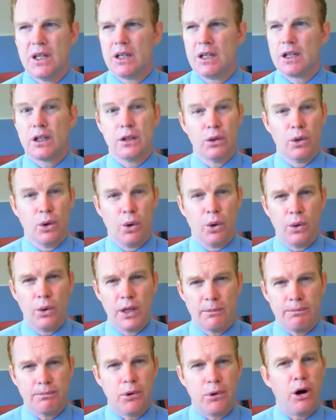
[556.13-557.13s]
glory
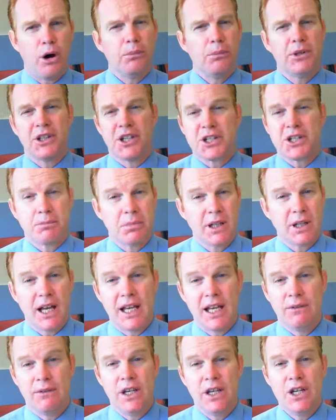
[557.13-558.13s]
and pomp and
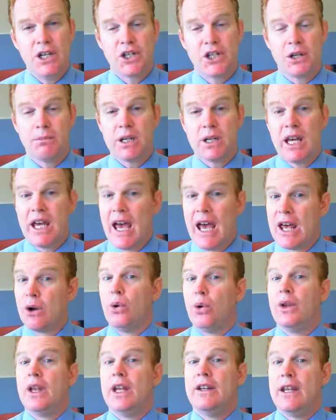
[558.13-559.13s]
display of Egypt, and
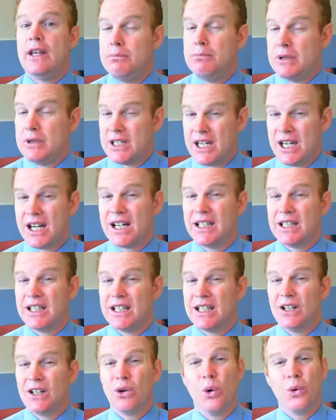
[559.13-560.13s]
in
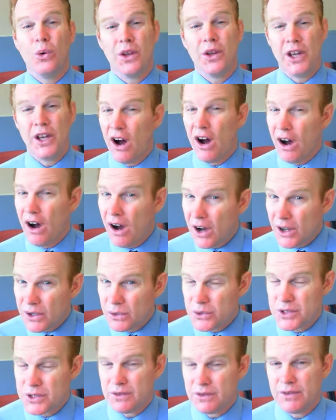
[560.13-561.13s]
particular all the
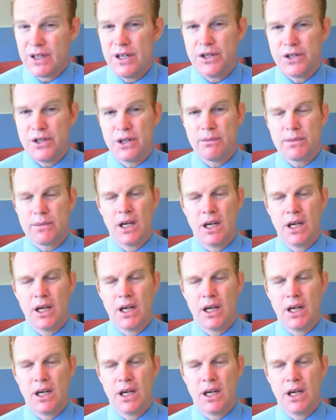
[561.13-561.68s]
idols of Egypt.